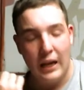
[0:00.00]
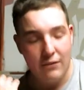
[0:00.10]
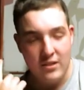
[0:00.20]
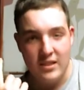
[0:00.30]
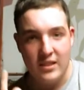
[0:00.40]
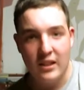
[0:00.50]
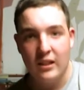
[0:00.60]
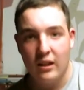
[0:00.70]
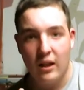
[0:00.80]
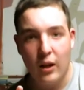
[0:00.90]
I haven't
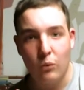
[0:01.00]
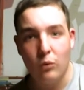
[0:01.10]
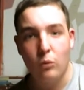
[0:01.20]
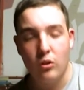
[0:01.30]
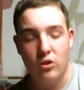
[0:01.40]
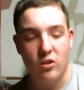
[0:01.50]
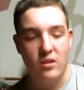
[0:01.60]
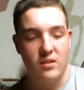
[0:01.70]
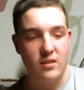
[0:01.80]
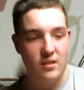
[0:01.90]
seen the 911
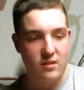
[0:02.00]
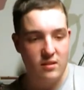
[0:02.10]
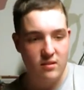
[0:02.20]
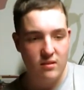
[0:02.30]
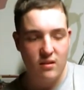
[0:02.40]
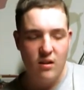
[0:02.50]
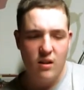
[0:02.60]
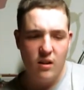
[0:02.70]
unit since